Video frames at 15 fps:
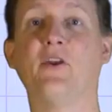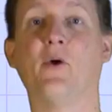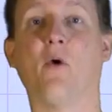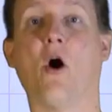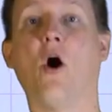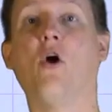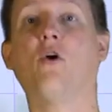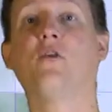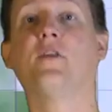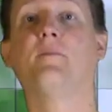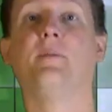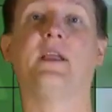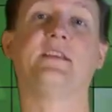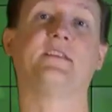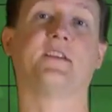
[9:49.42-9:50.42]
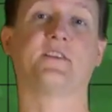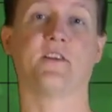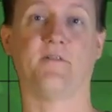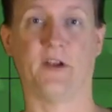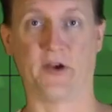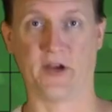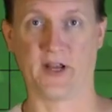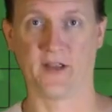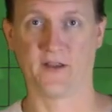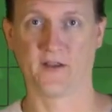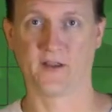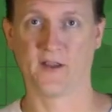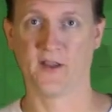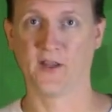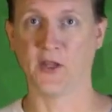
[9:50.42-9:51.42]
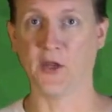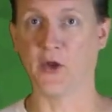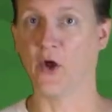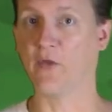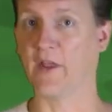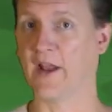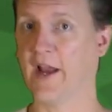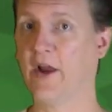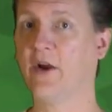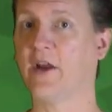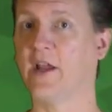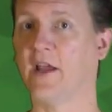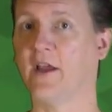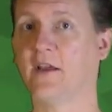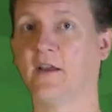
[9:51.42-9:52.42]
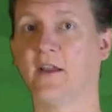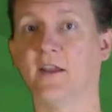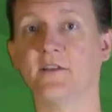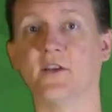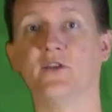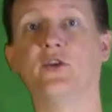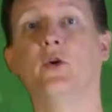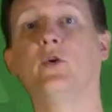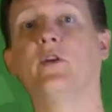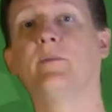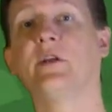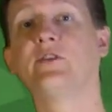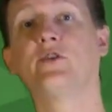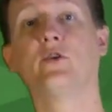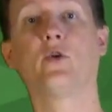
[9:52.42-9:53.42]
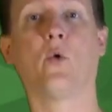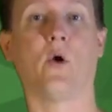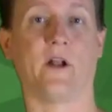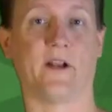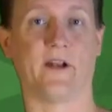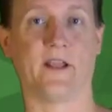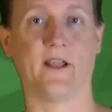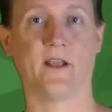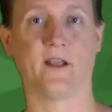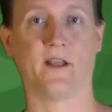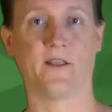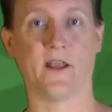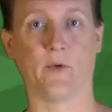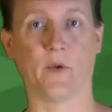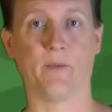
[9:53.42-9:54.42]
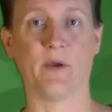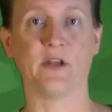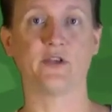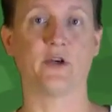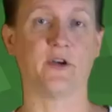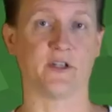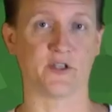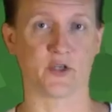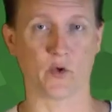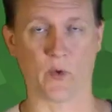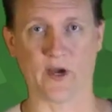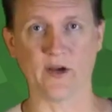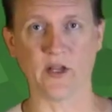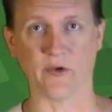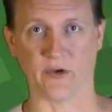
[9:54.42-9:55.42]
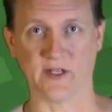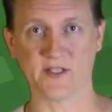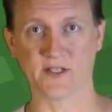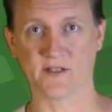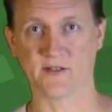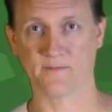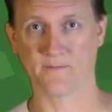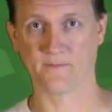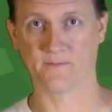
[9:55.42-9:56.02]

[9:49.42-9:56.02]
you know all the basics of area. You know that area is a two-dimensional quantity that we measure in square units.